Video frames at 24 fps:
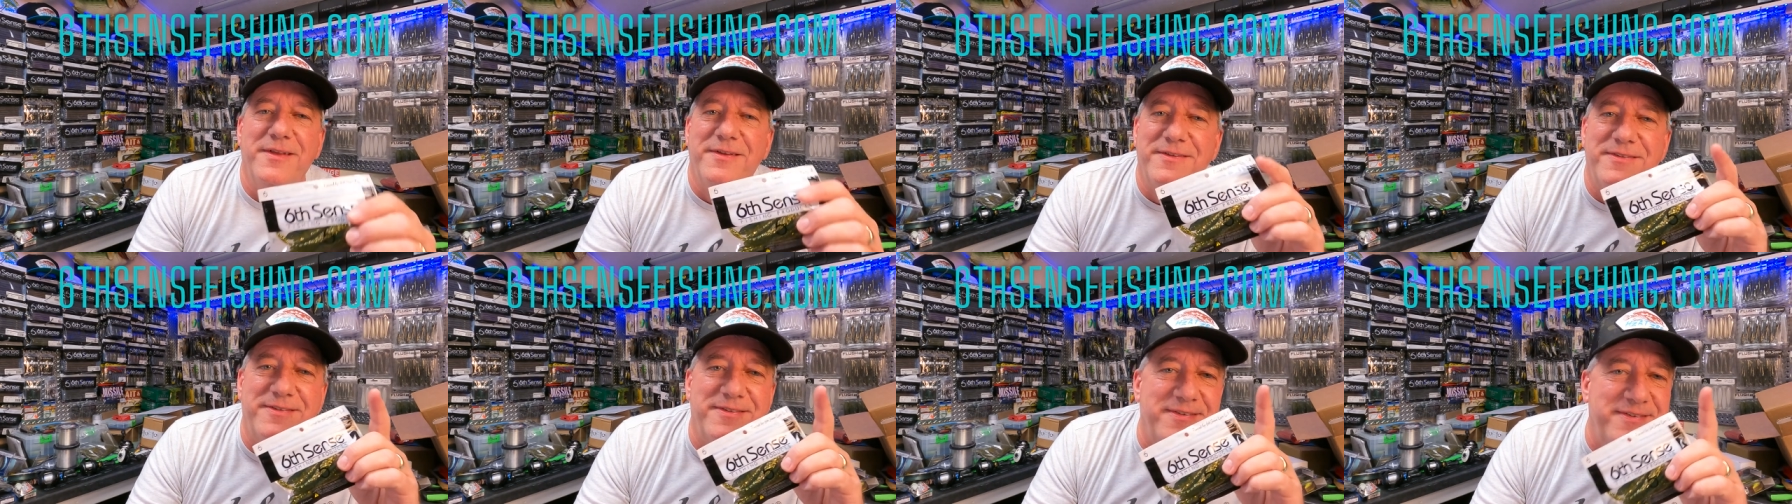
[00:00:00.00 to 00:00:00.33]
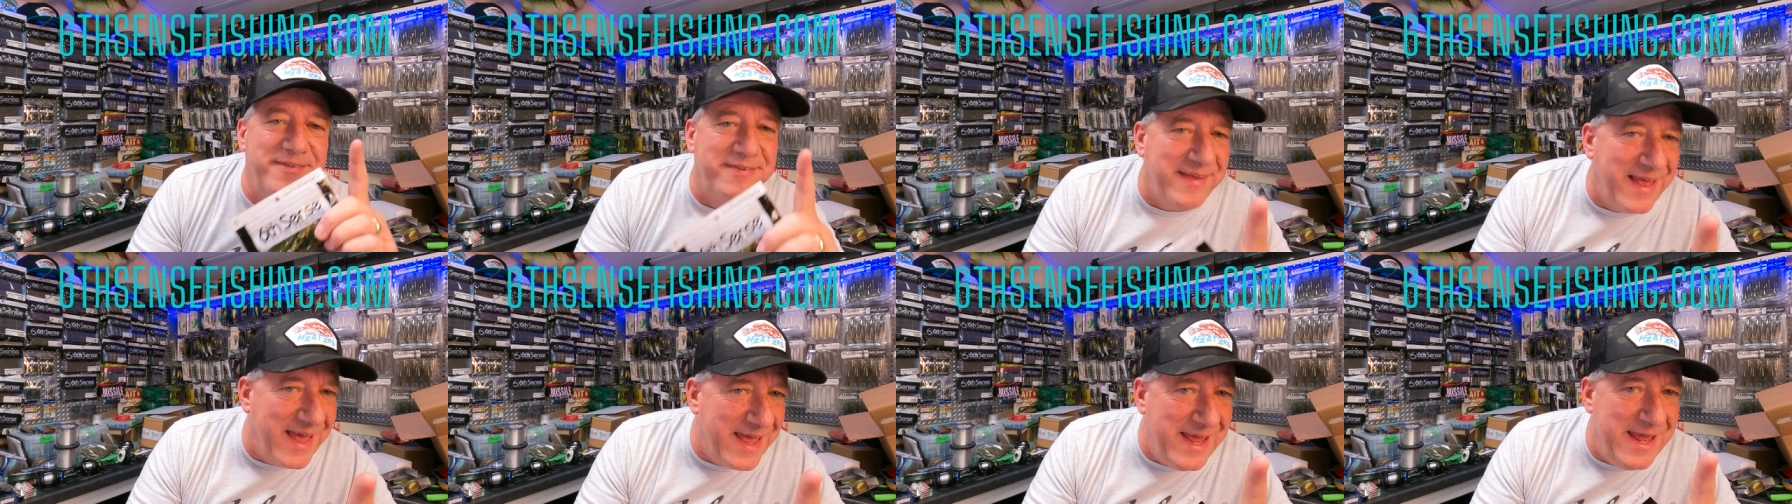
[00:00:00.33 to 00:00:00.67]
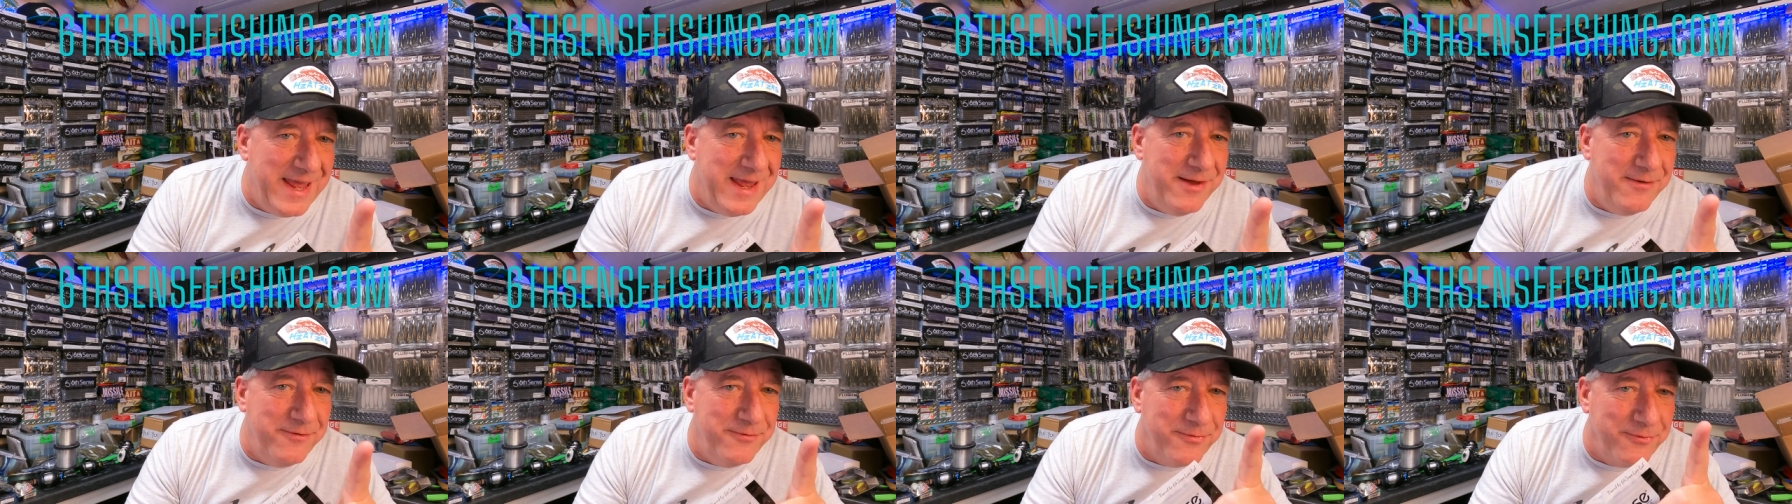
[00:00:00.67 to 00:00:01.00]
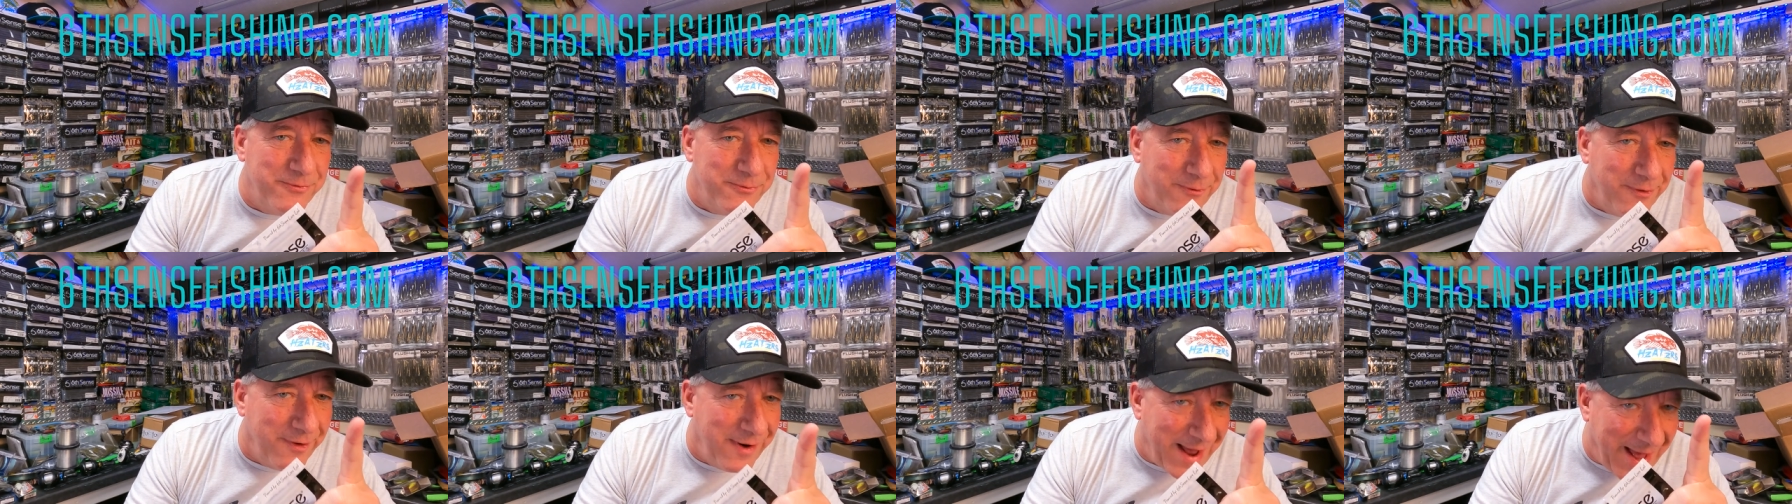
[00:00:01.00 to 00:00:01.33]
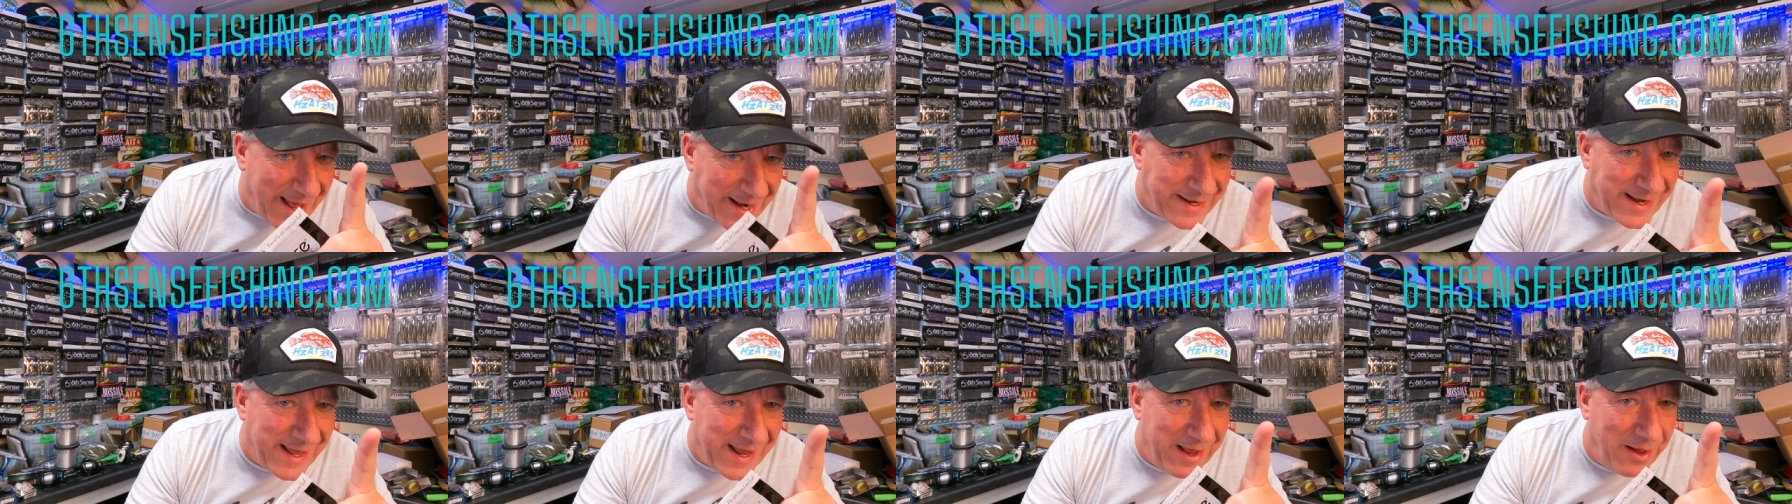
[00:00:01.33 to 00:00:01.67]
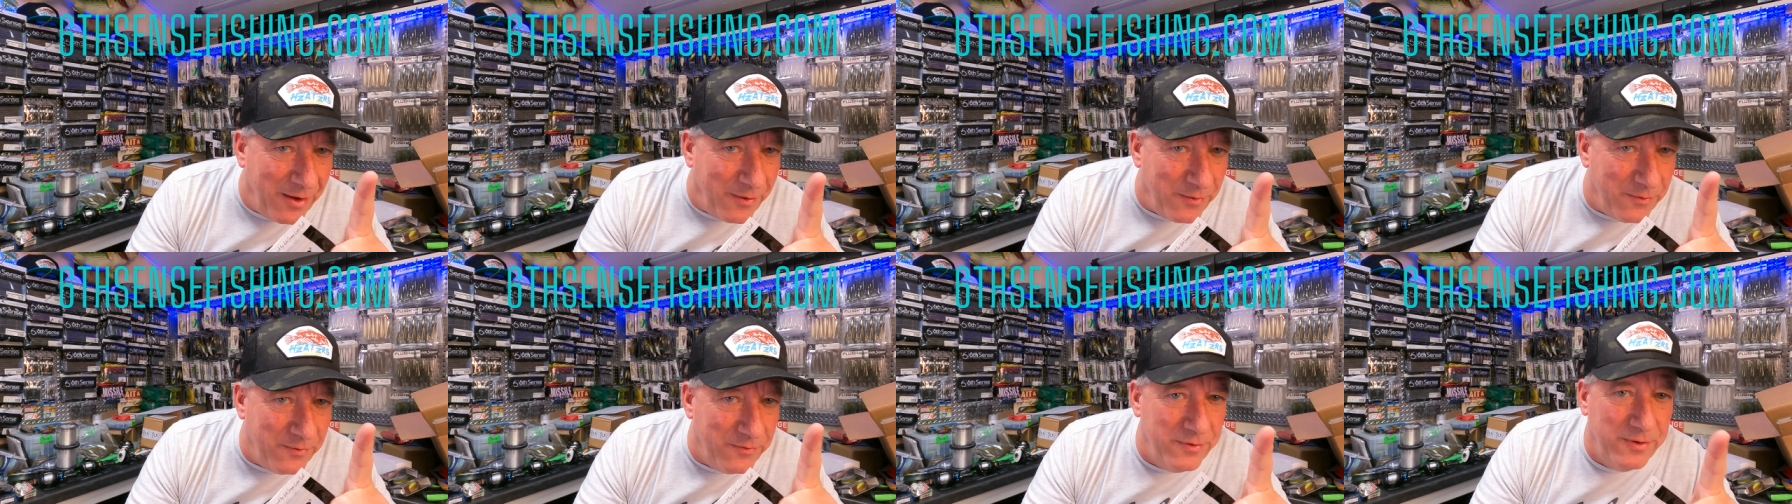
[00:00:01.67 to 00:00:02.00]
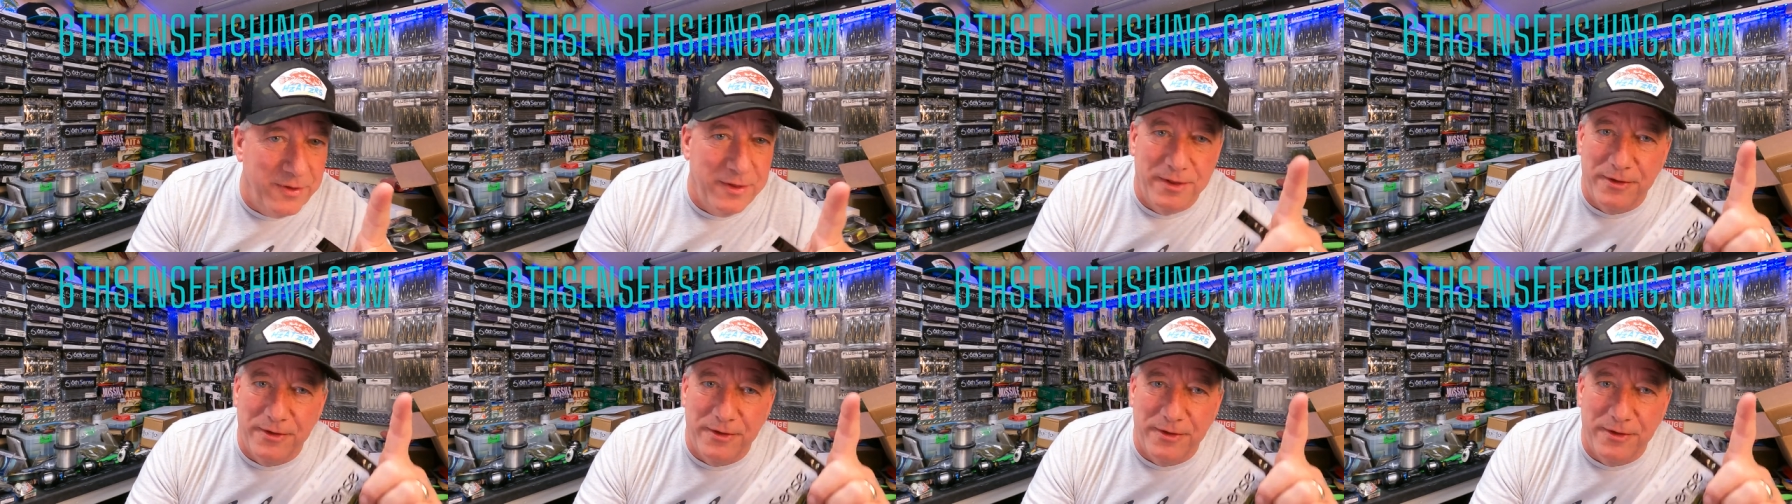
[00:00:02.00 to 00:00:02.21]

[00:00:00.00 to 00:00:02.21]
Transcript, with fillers: Save right now.